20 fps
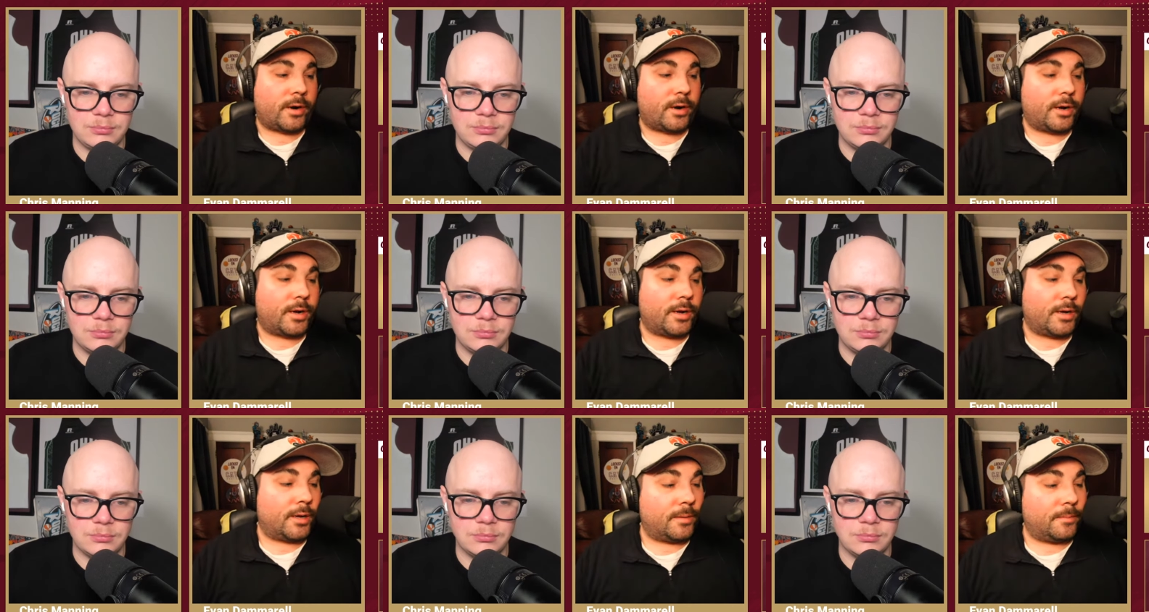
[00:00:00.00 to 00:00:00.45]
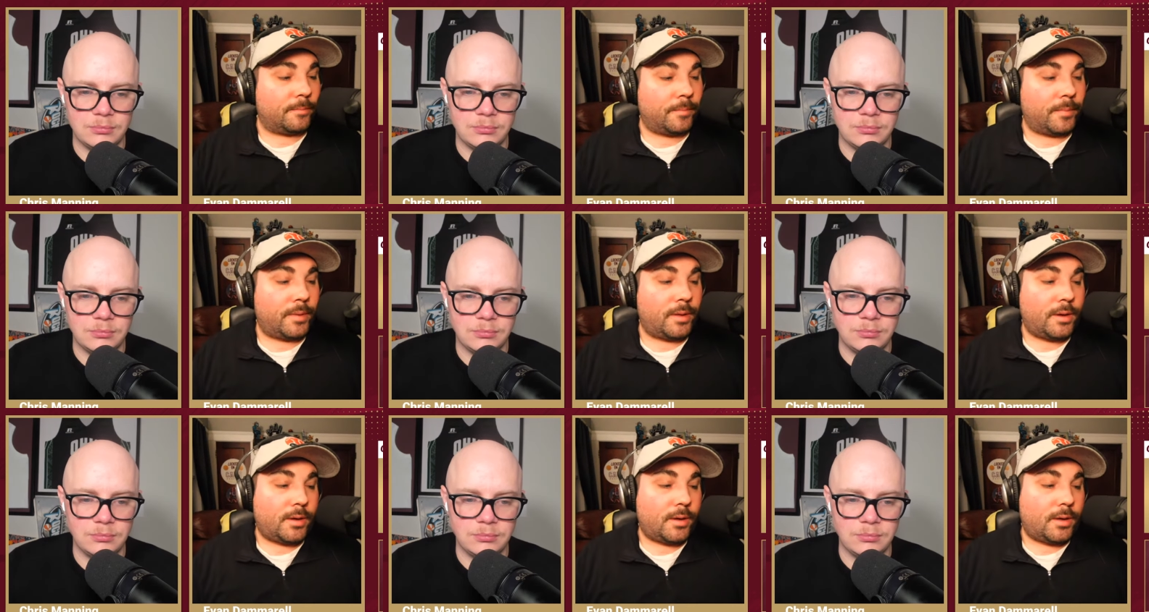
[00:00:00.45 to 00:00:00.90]
Speaker 1: Um,
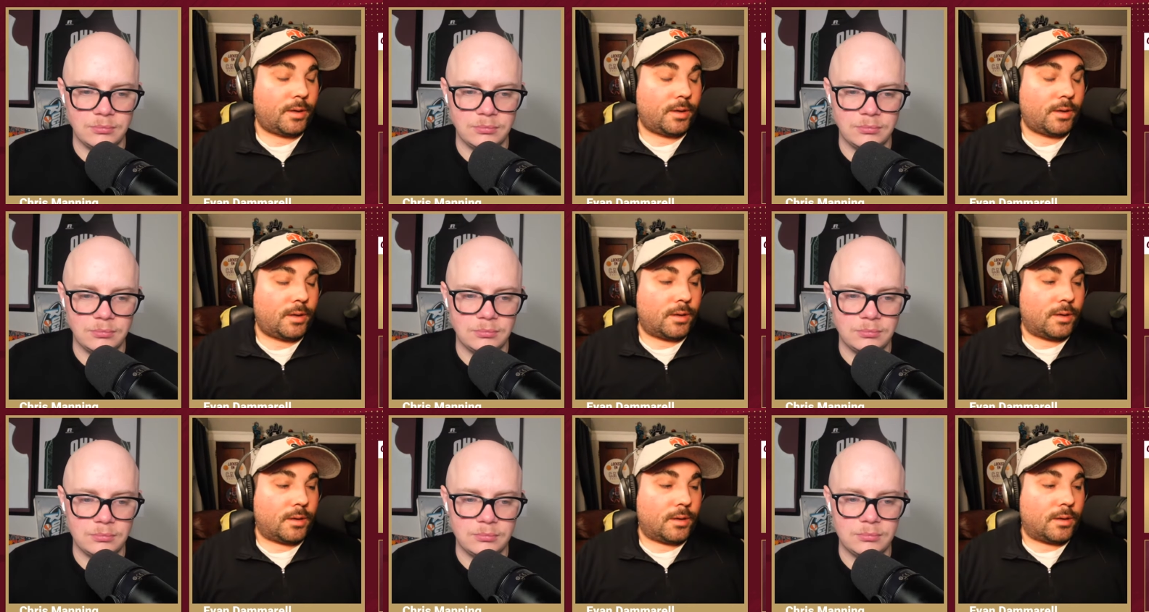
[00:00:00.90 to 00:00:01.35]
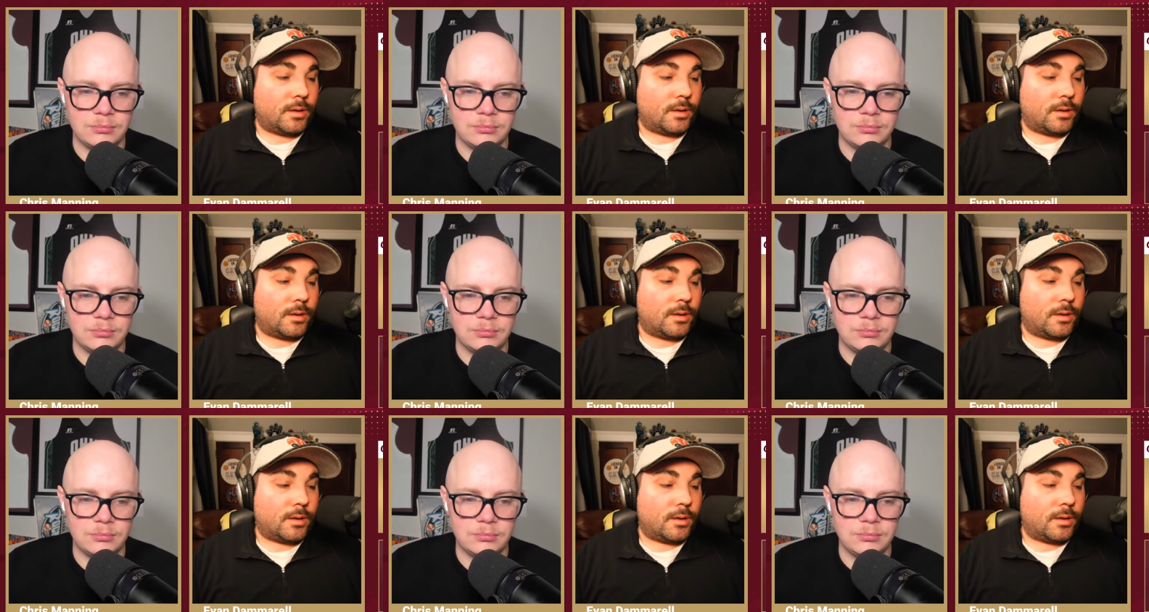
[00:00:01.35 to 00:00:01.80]

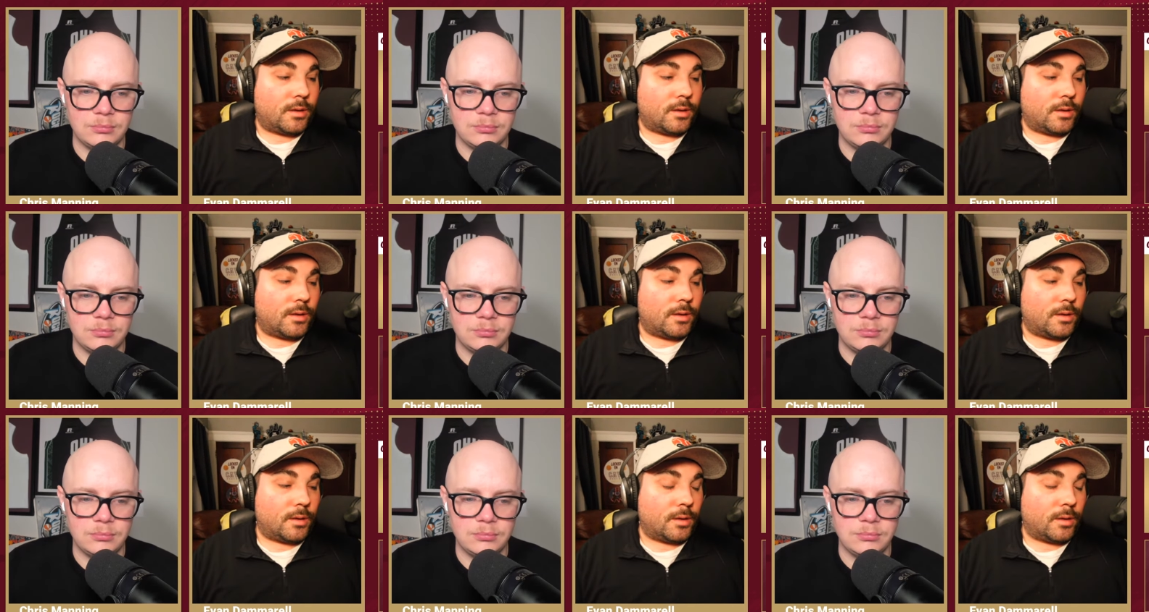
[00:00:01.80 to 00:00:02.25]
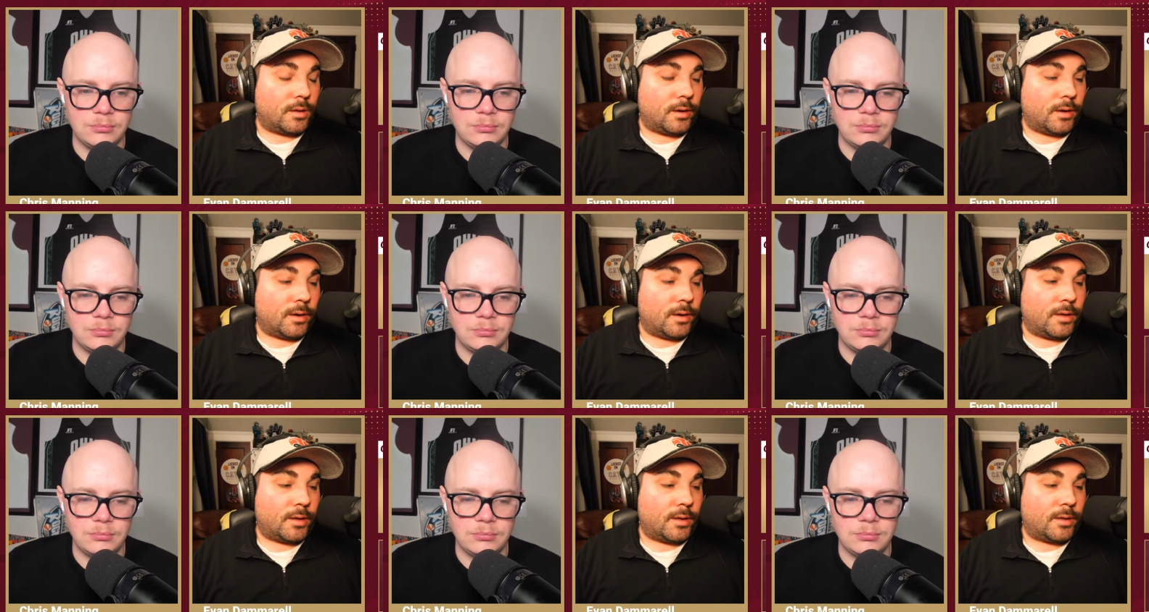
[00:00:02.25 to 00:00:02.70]
and
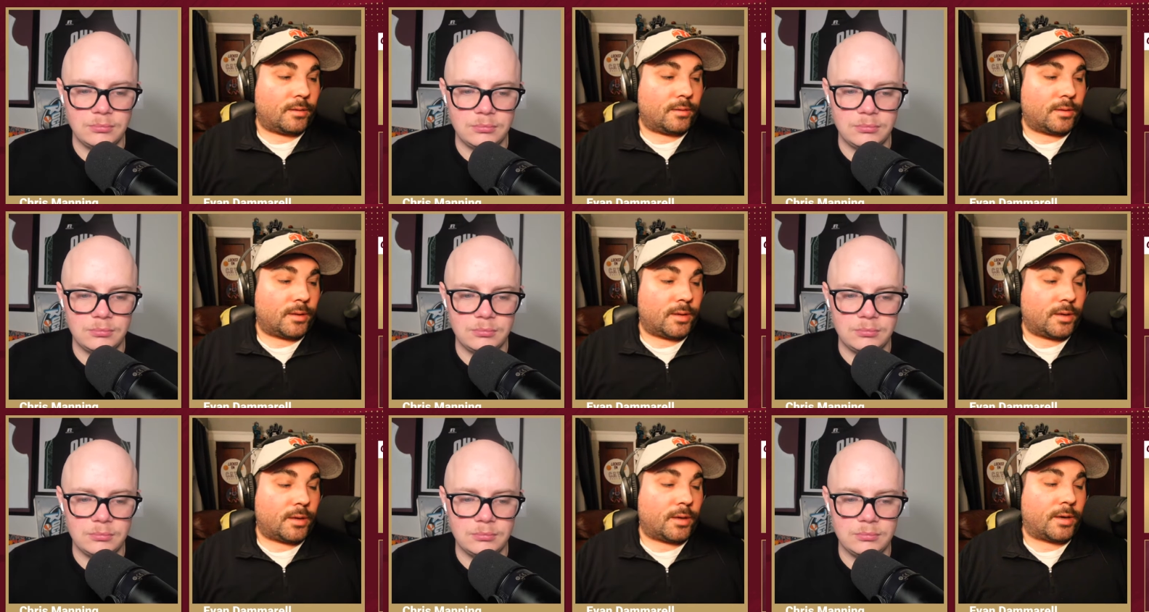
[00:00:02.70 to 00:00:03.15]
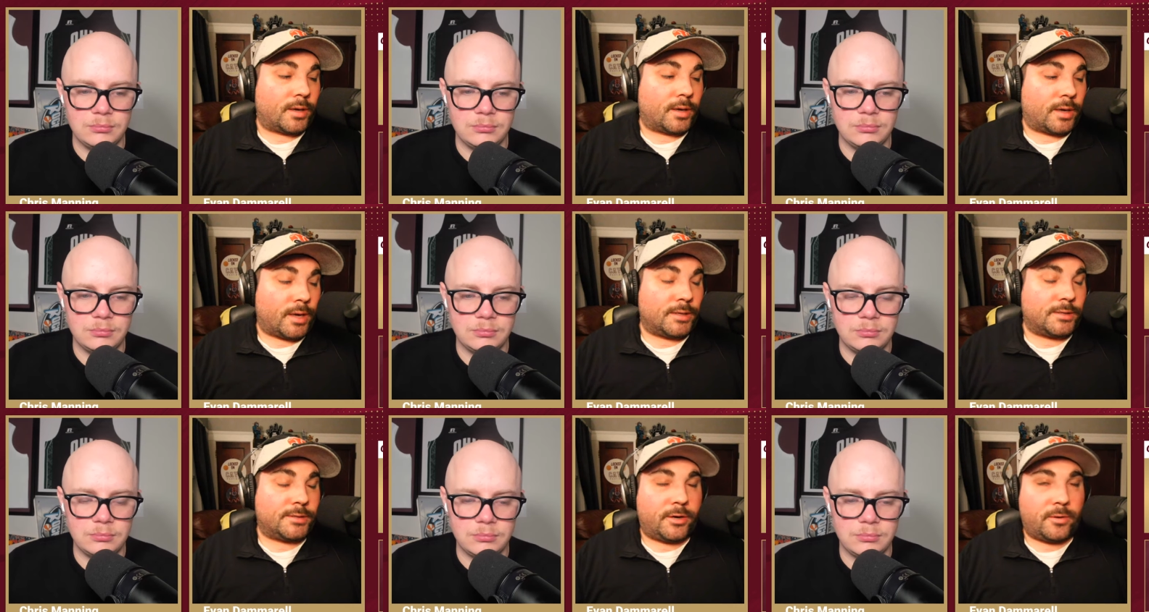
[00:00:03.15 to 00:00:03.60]
it, it again, to
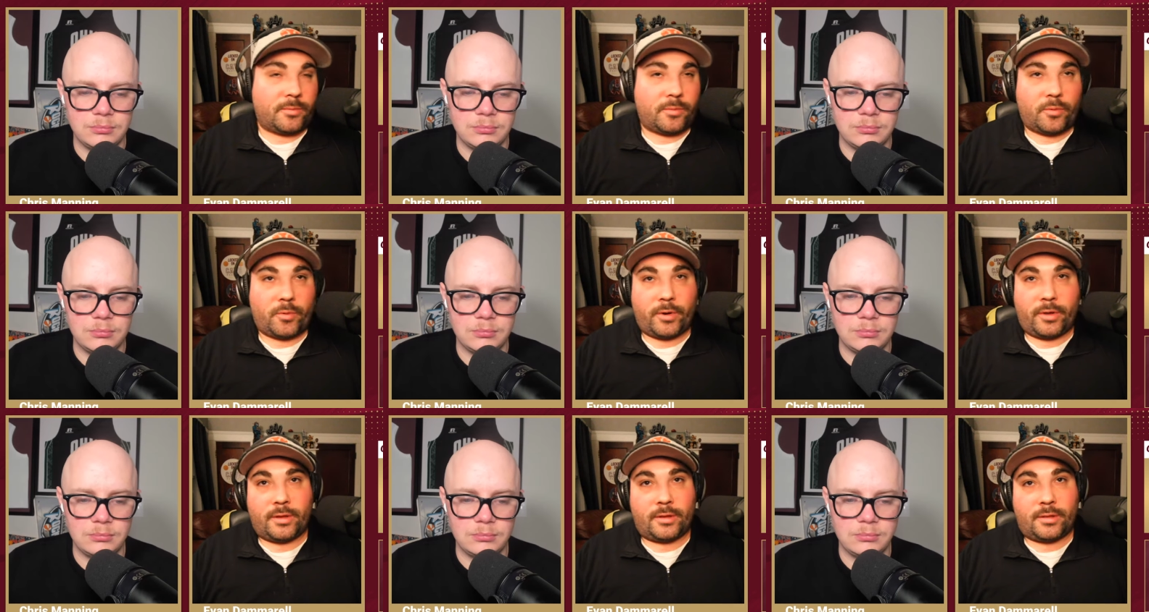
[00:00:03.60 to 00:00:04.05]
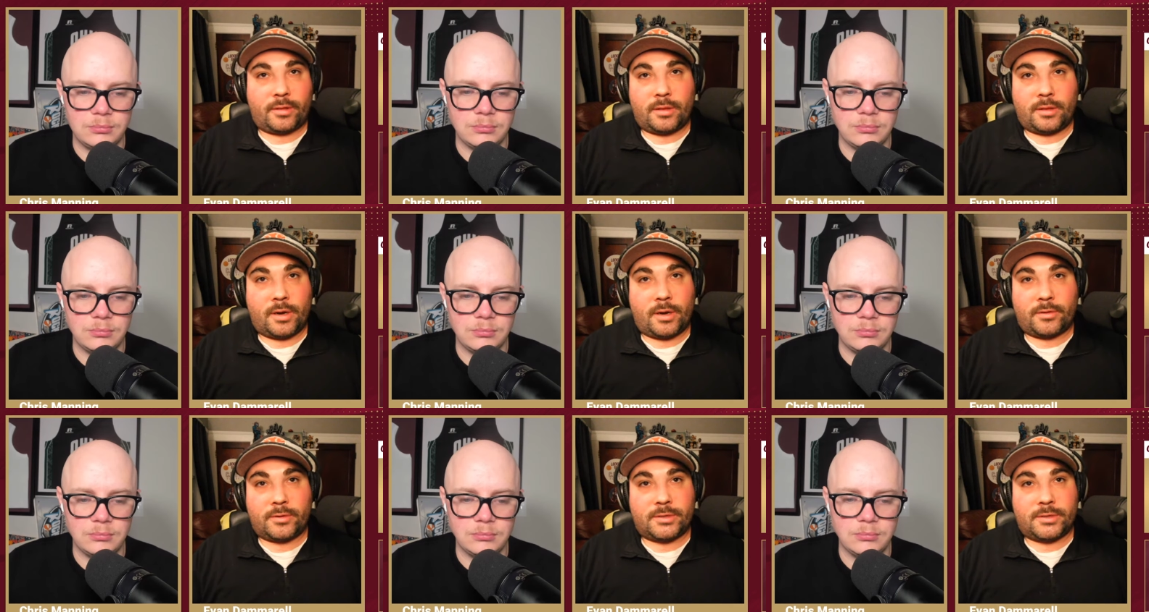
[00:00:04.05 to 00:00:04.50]
your point, like, neither
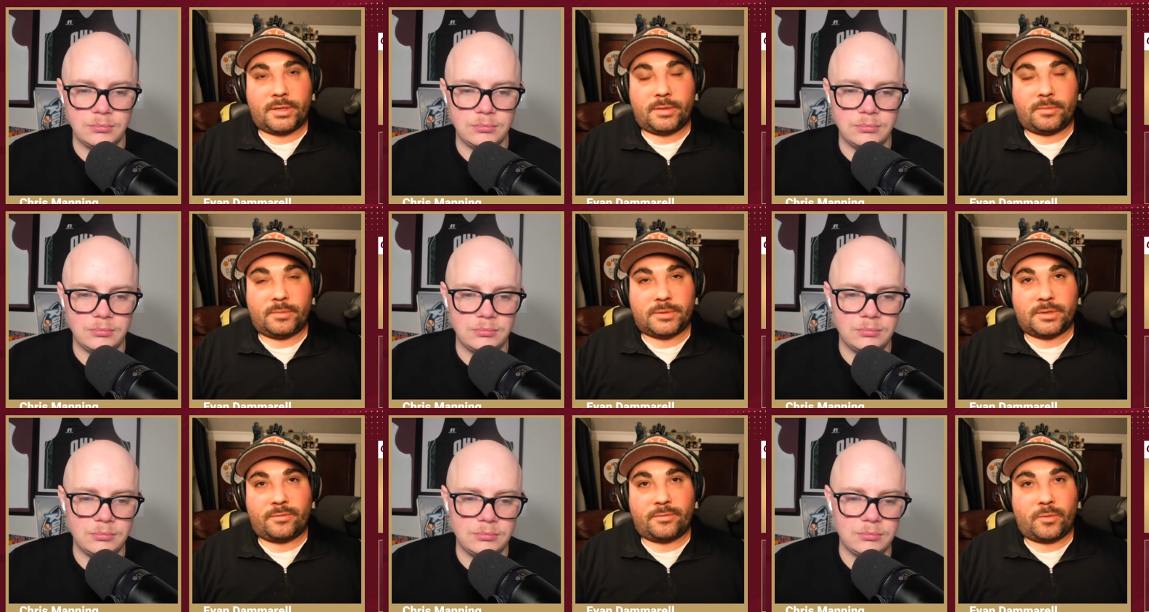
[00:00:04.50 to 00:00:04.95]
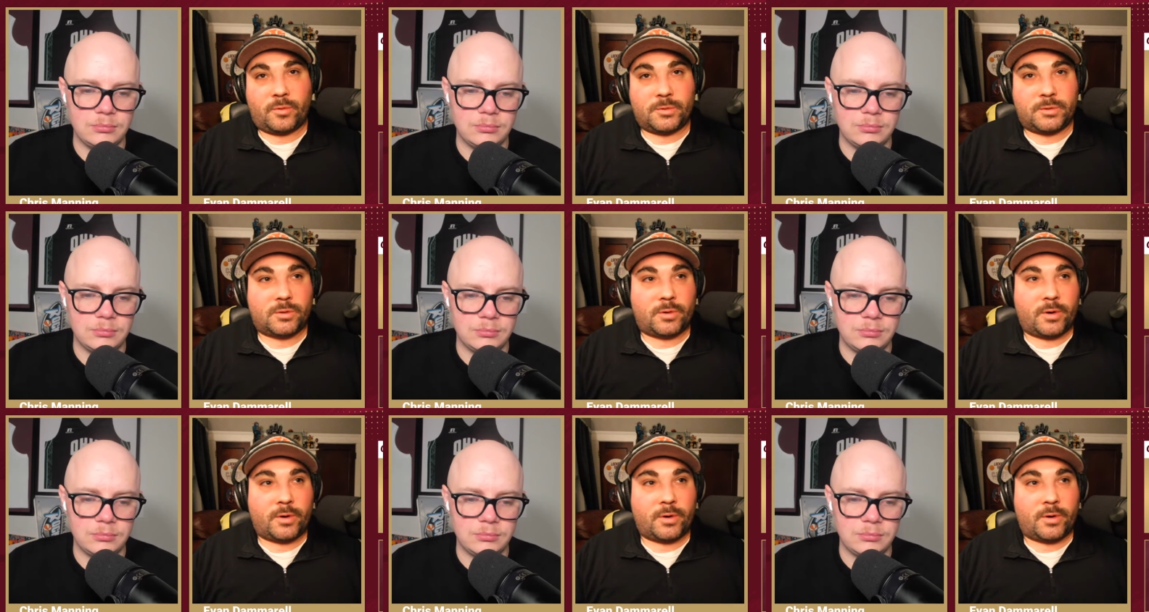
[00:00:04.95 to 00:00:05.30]
team was at full strength.